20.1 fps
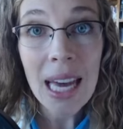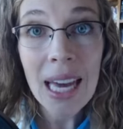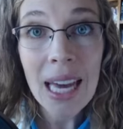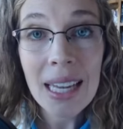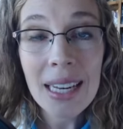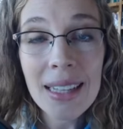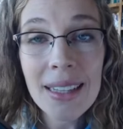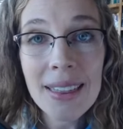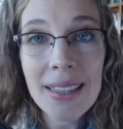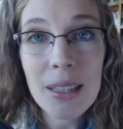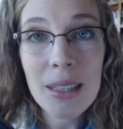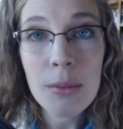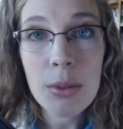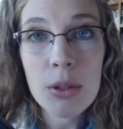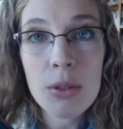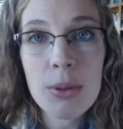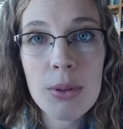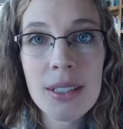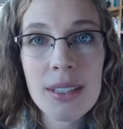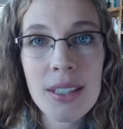Anything
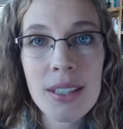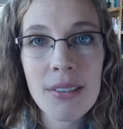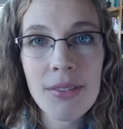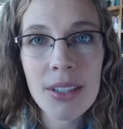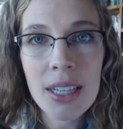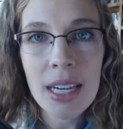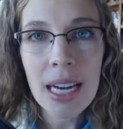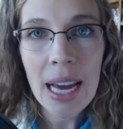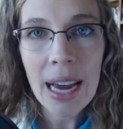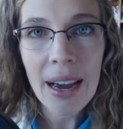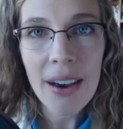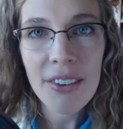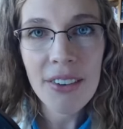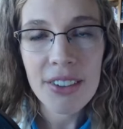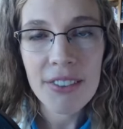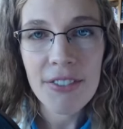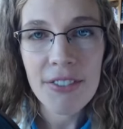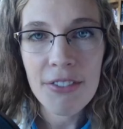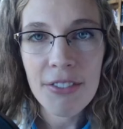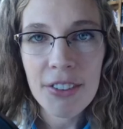between 7.5
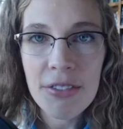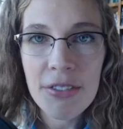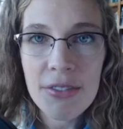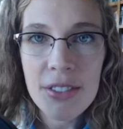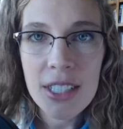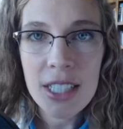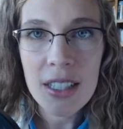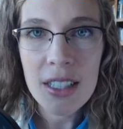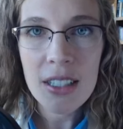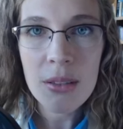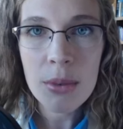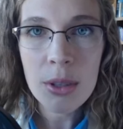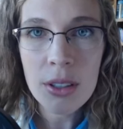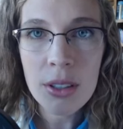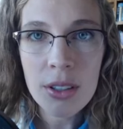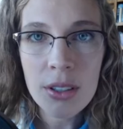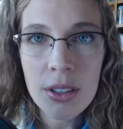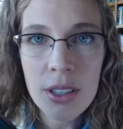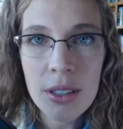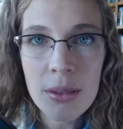and 15
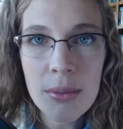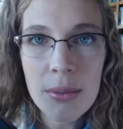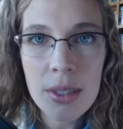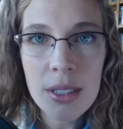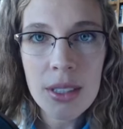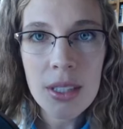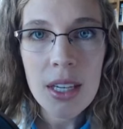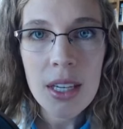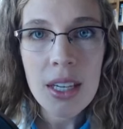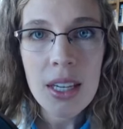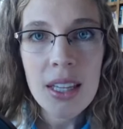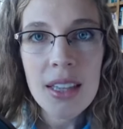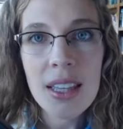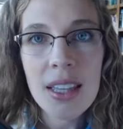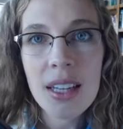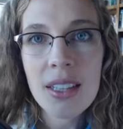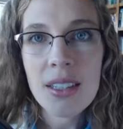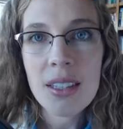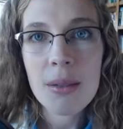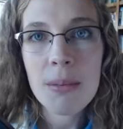milligrams,
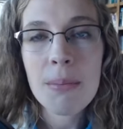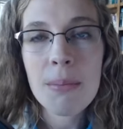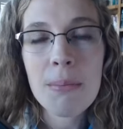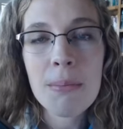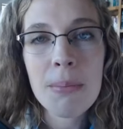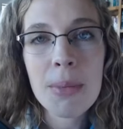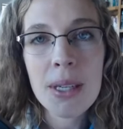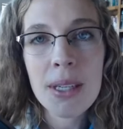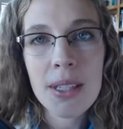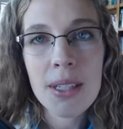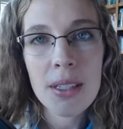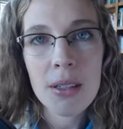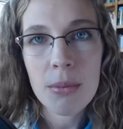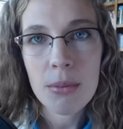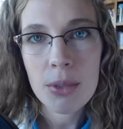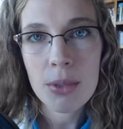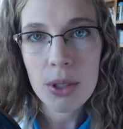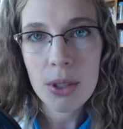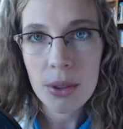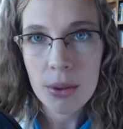that's a
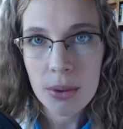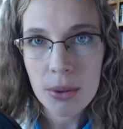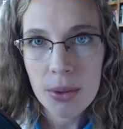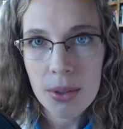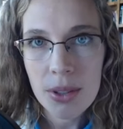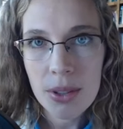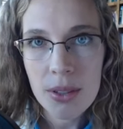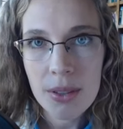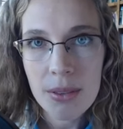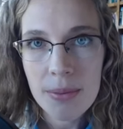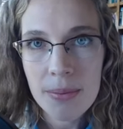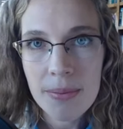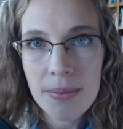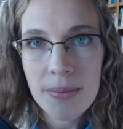medium dose.